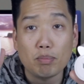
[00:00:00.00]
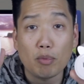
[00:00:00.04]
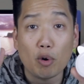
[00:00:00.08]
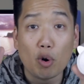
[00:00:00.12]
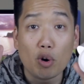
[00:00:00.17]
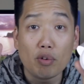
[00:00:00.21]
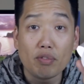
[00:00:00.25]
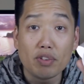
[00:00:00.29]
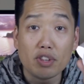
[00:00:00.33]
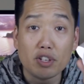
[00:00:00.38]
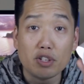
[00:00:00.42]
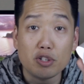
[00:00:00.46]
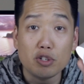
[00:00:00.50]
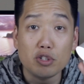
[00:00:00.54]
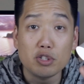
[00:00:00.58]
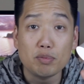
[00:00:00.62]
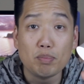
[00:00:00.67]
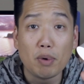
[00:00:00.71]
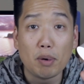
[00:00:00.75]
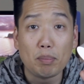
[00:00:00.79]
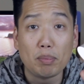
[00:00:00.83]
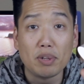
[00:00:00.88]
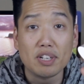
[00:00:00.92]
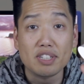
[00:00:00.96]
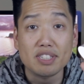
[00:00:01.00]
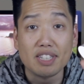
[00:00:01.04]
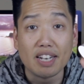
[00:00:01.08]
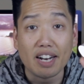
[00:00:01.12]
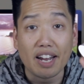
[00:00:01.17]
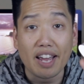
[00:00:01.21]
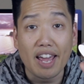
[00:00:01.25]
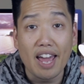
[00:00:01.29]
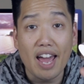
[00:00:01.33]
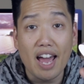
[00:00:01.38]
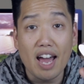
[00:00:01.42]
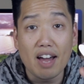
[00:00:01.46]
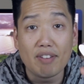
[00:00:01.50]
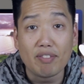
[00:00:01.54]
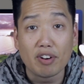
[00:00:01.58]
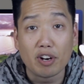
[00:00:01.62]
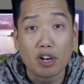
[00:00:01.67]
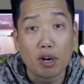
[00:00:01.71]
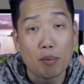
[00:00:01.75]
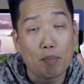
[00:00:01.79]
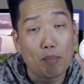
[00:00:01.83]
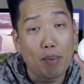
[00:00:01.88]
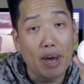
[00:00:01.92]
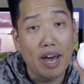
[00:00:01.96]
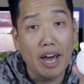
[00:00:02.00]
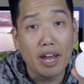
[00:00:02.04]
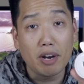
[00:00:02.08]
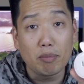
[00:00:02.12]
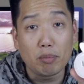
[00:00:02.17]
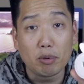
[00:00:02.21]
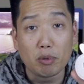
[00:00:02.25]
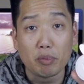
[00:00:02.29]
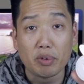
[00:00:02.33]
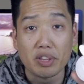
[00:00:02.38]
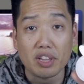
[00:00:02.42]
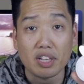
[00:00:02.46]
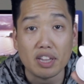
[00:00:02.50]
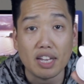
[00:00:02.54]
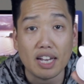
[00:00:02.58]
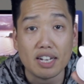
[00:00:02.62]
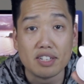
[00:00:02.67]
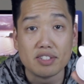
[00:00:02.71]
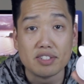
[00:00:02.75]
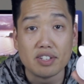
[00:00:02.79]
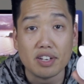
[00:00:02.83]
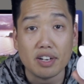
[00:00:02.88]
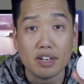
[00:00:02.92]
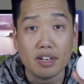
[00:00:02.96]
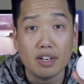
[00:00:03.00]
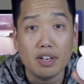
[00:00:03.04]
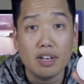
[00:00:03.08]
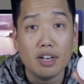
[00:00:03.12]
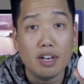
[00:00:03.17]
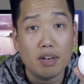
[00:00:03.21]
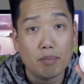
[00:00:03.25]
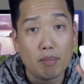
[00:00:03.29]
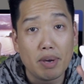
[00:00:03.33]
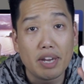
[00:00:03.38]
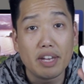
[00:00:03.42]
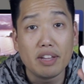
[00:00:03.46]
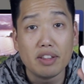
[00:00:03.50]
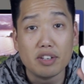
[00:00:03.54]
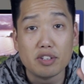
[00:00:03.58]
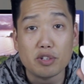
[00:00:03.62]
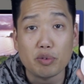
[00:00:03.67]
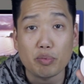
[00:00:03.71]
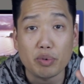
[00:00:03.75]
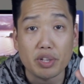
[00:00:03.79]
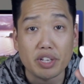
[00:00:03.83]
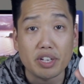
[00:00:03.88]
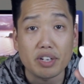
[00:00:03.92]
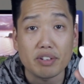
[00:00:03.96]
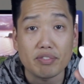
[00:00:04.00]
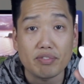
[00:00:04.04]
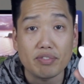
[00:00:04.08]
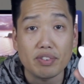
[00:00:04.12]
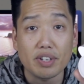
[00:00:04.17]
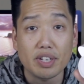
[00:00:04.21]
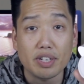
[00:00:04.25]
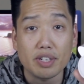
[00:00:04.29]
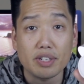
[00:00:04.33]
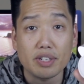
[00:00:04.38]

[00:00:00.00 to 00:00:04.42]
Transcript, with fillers: Moreover, the two smart plugs that I have are compatible with Alexa, making this a really good fit.